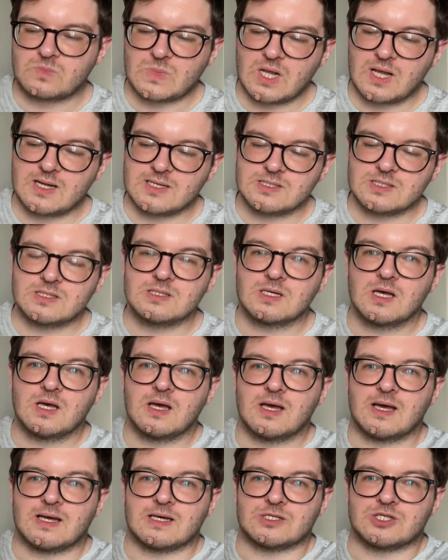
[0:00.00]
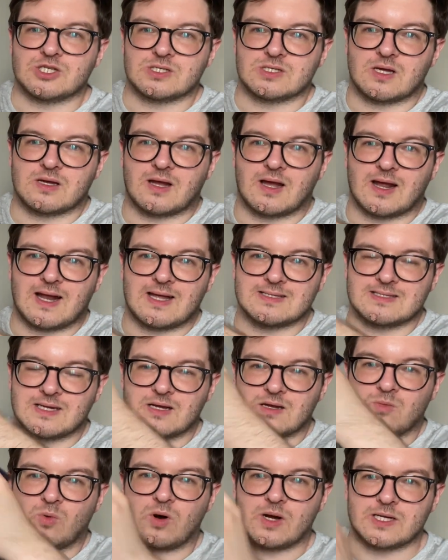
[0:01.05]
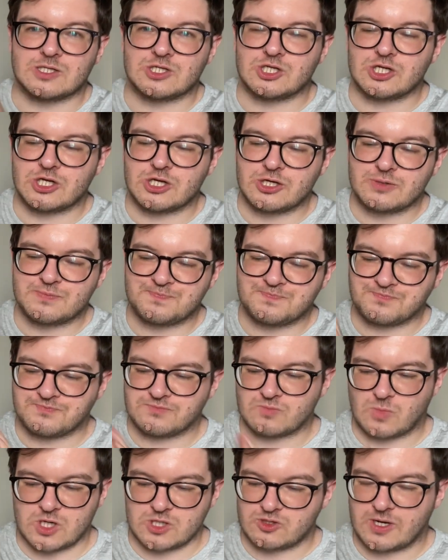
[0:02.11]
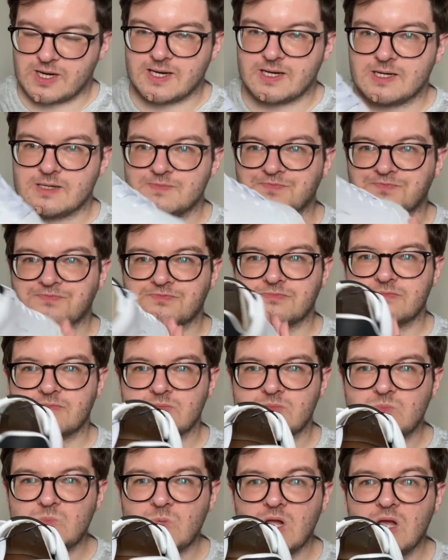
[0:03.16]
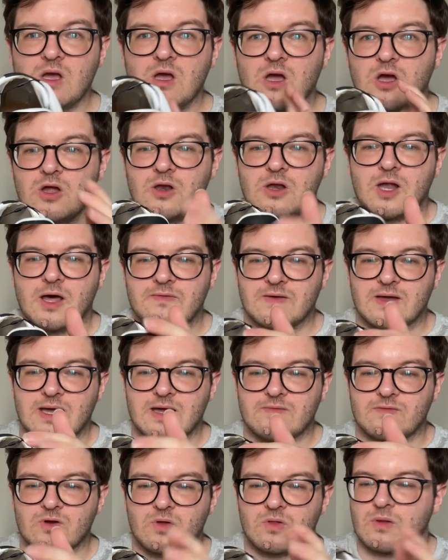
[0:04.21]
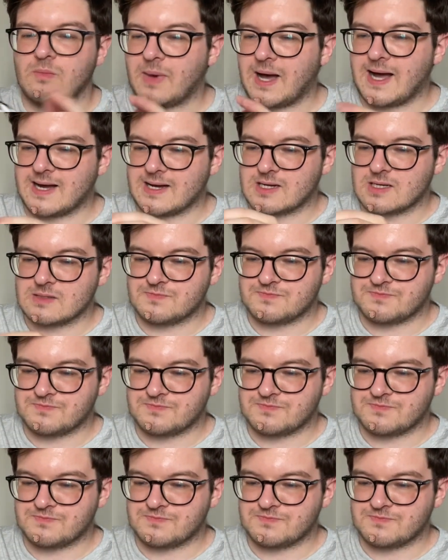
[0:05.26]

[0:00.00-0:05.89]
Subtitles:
and it's just like a classic white shoe, white trainer, nothing even on the back.